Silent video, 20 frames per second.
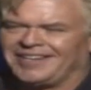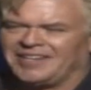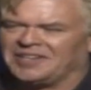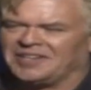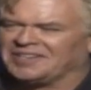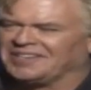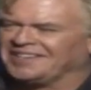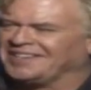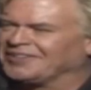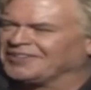
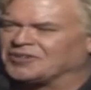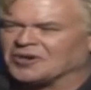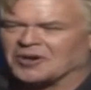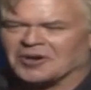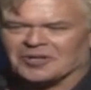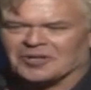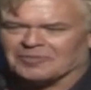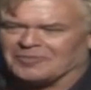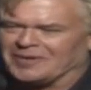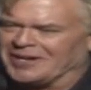It's
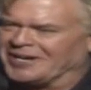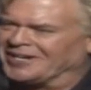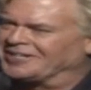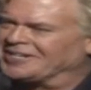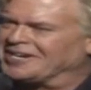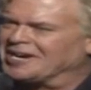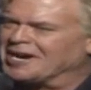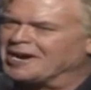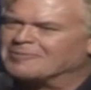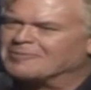all about
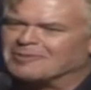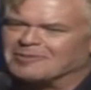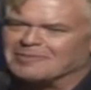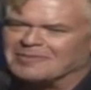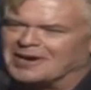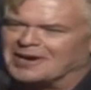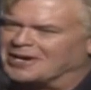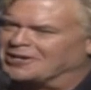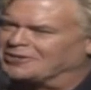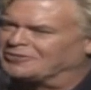
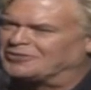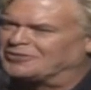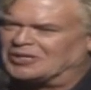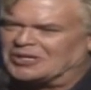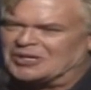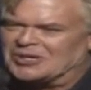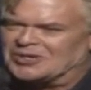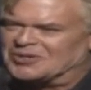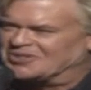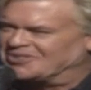compromise,
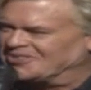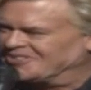folks.